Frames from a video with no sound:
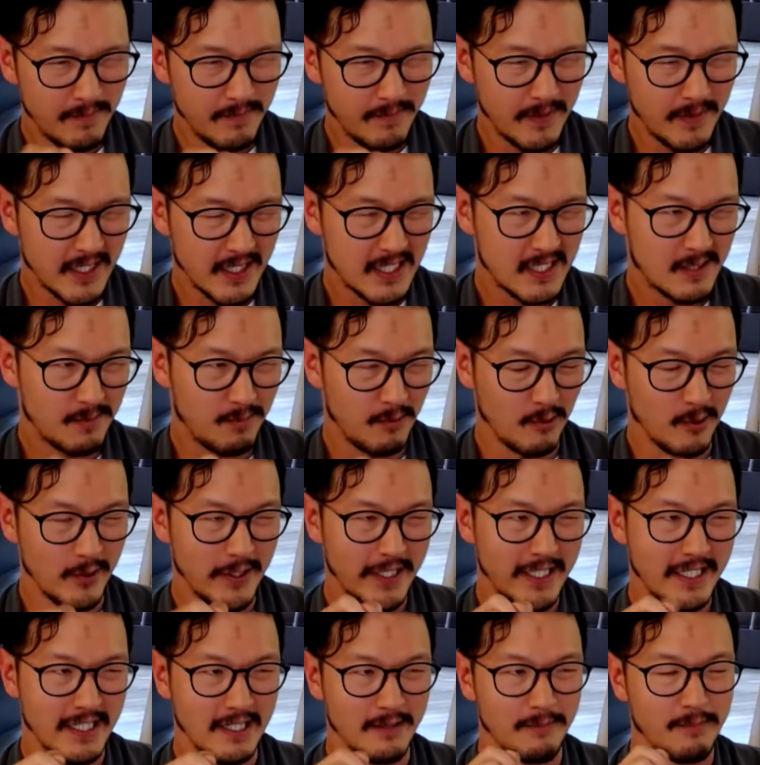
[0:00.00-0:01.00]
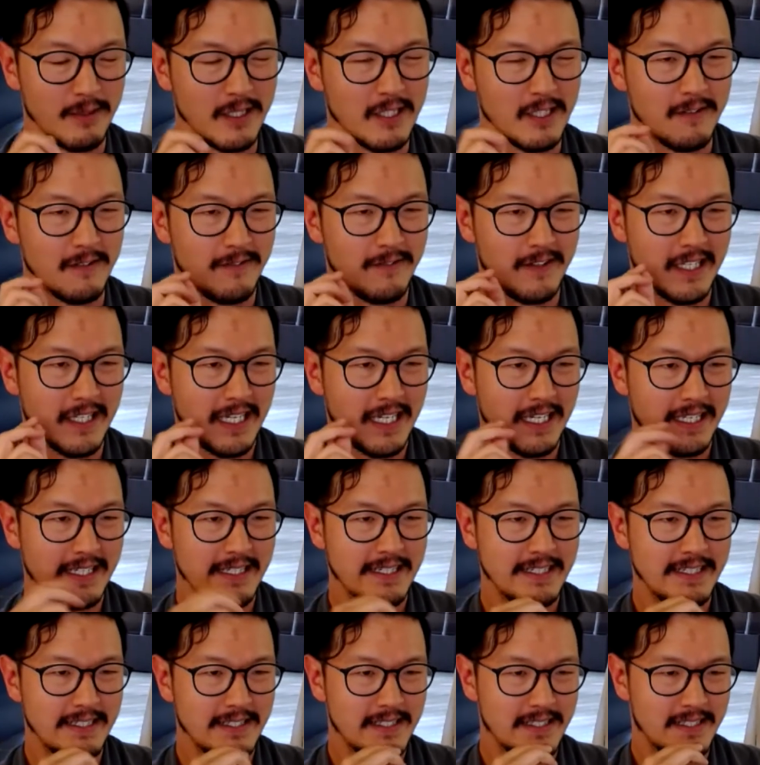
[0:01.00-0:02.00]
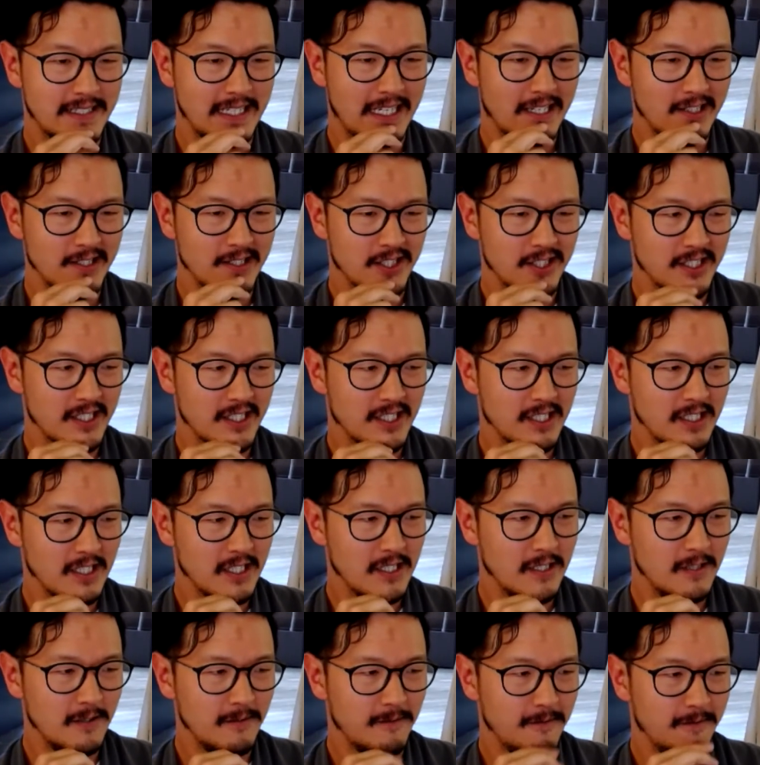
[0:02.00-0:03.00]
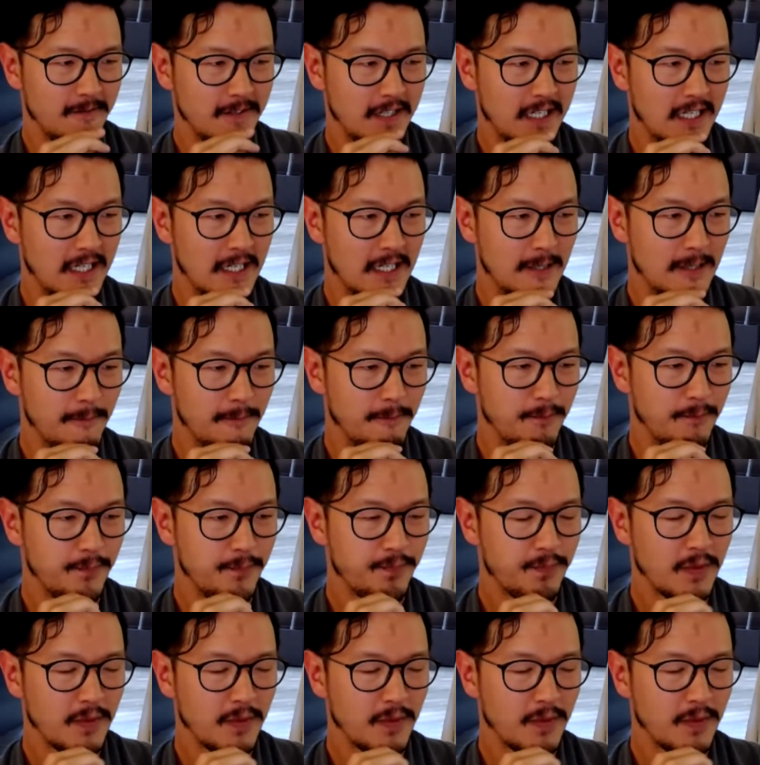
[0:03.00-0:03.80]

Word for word: exploiting a bit of that nostalgia of um,